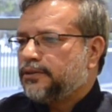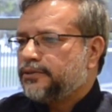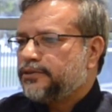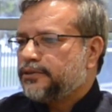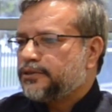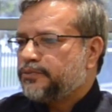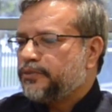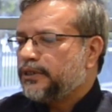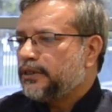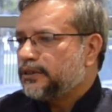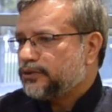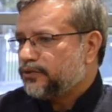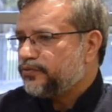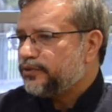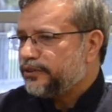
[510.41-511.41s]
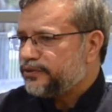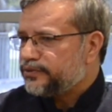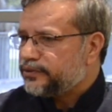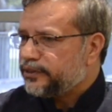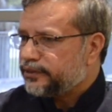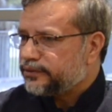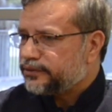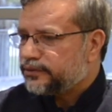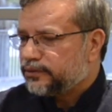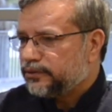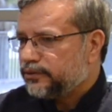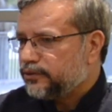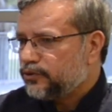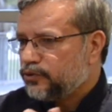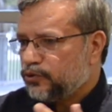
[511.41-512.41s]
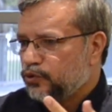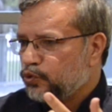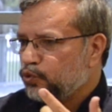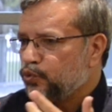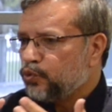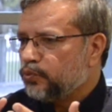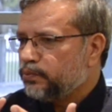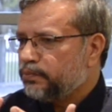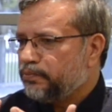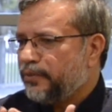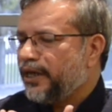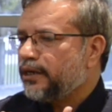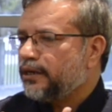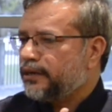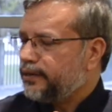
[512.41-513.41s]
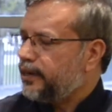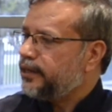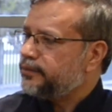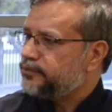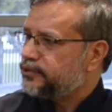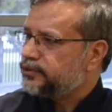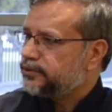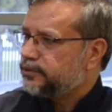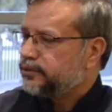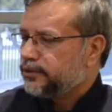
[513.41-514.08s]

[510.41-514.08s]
just because of these things, two main crimes.